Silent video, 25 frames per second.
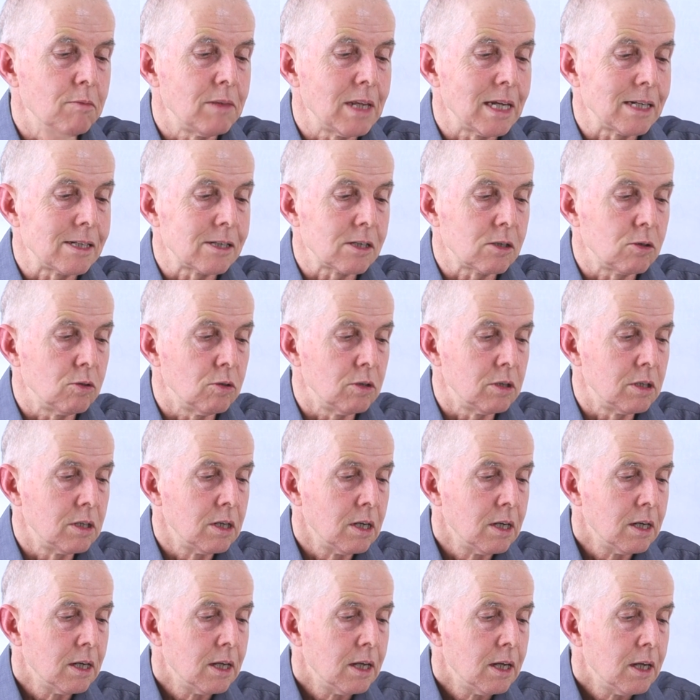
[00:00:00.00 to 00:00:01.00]
That's good.
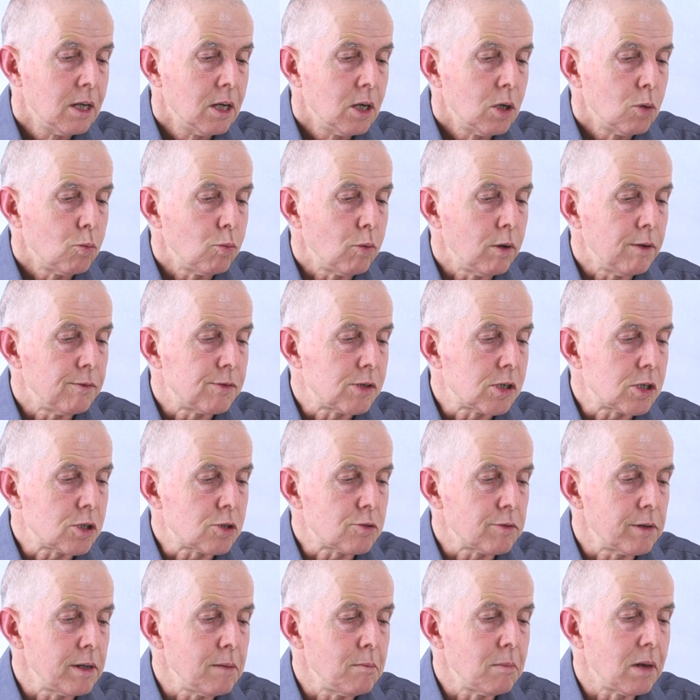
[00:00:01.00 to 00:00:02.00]
We've
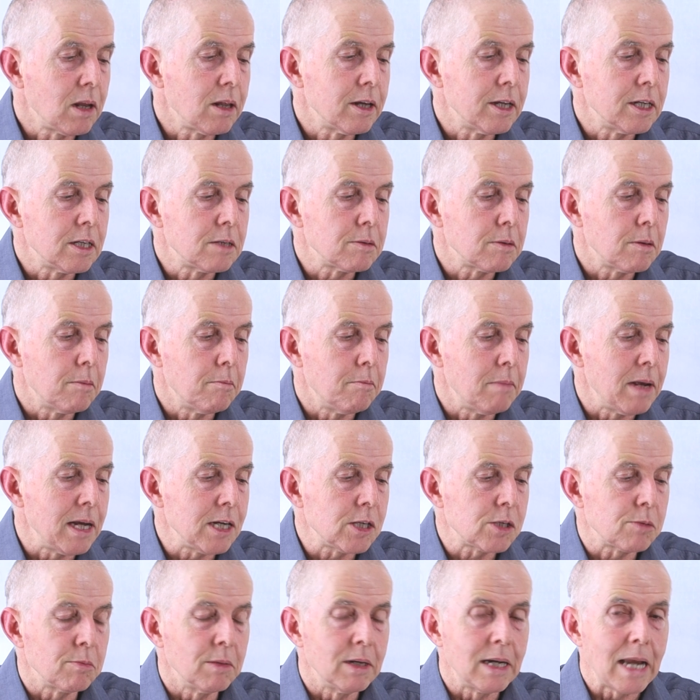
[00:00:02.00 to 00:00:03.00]
streamlined
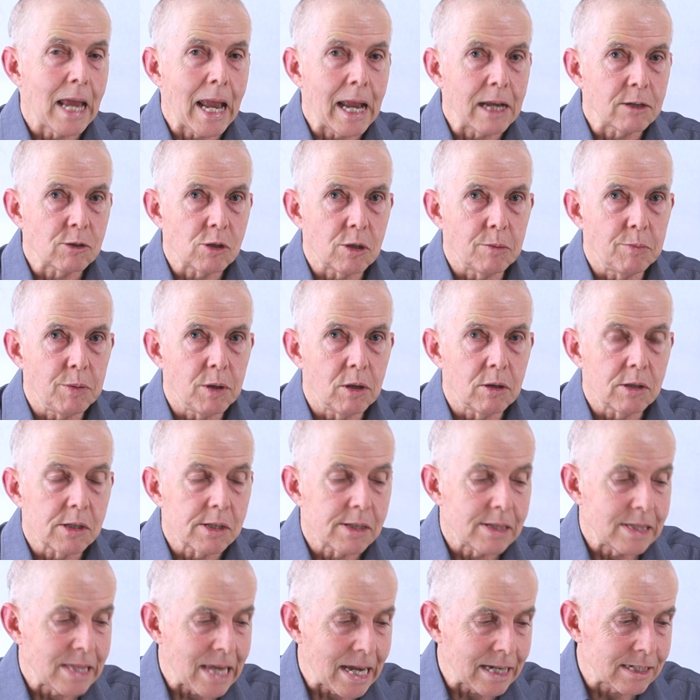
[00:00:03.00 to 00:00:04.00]
measurement attributes.
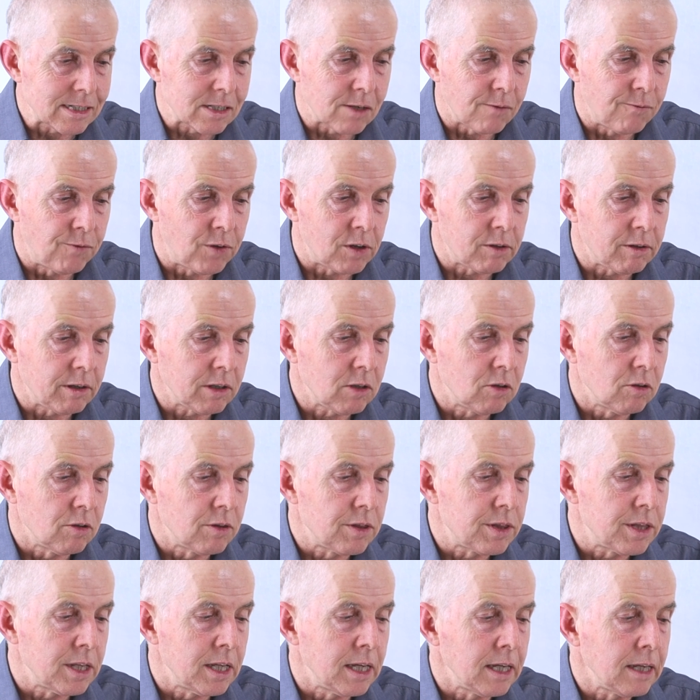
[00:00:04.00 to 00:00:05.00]
That's a very good
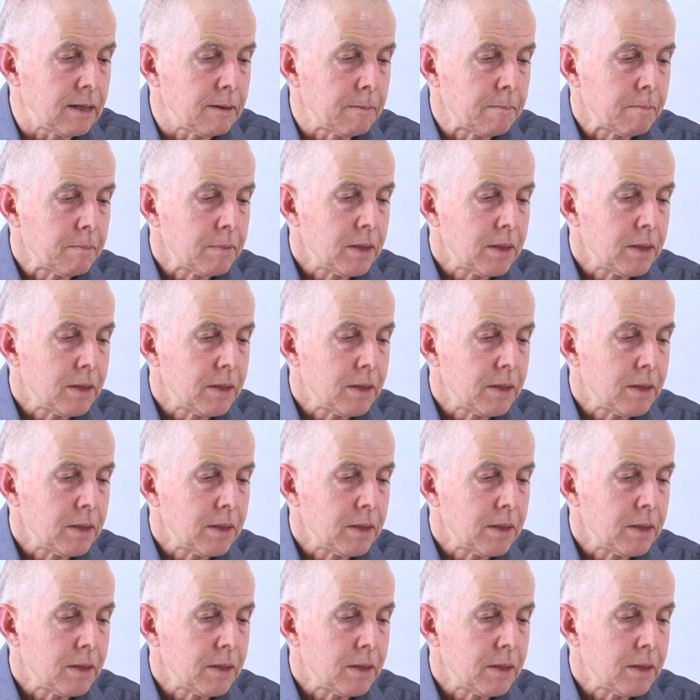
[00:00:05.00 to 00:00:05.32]
thing.